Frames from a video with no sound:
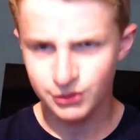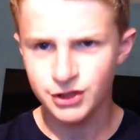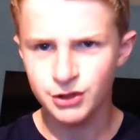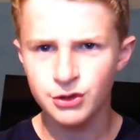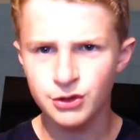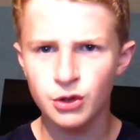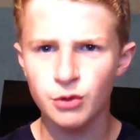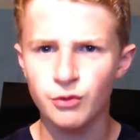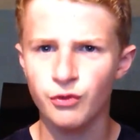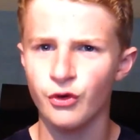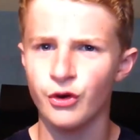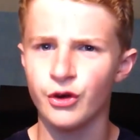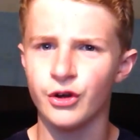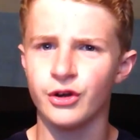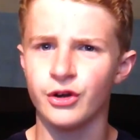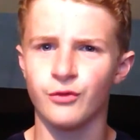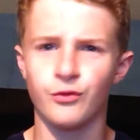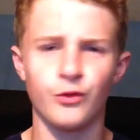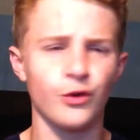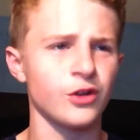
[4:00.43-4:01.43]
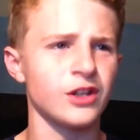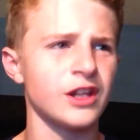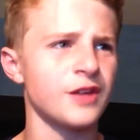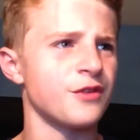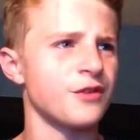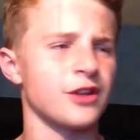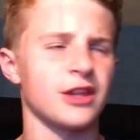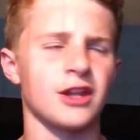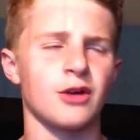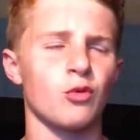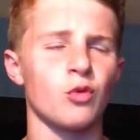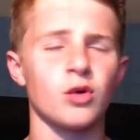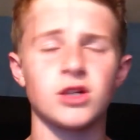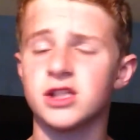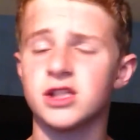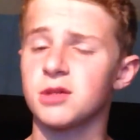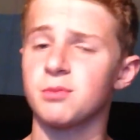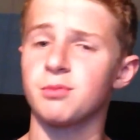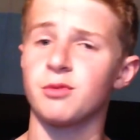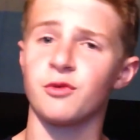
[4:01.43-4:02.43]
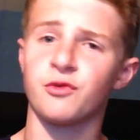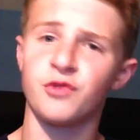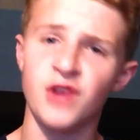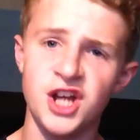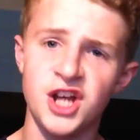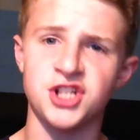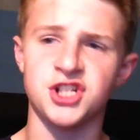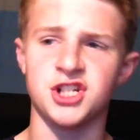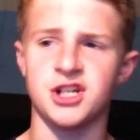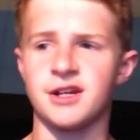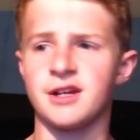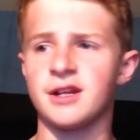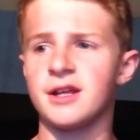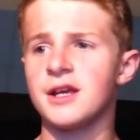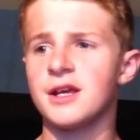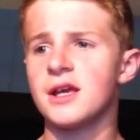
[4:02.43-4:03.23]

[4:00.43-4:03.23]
do you do for a living? Like, what's your profession?